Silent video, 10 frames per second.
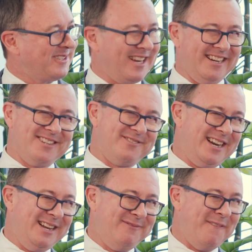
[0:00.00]
scanners are
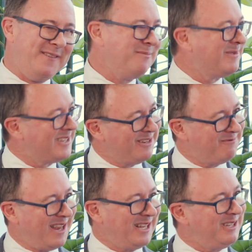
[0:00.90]
only 50%
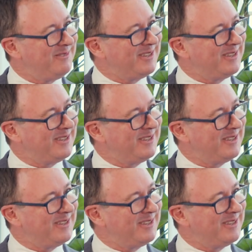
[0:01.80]
effective.